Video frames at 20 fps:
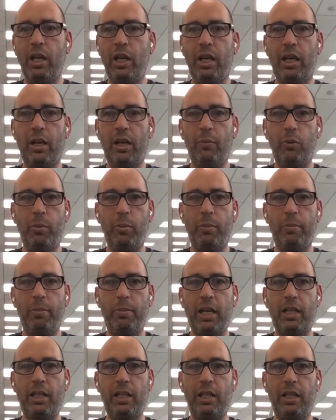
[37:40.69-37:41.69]
We'll be
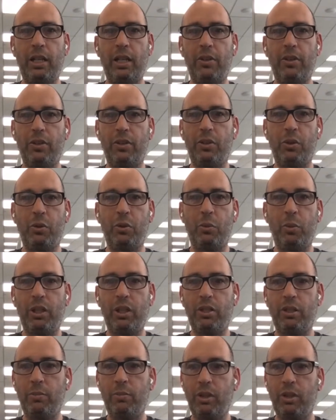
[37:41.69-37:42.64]
back in another 2 weeks.